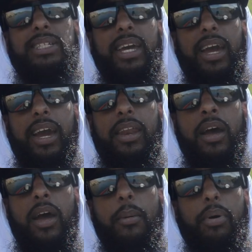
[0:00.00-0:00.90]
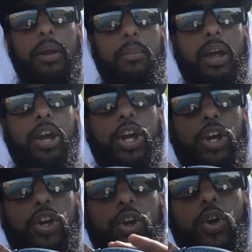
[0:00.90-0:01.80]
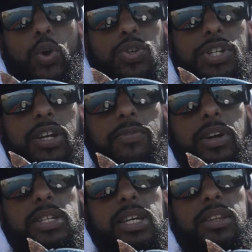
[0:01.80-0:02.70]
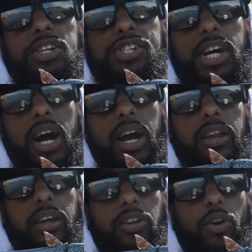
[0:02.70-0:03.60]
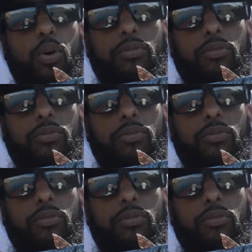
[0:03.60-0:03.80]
bucks a can, but it made a huge difference in the shine and the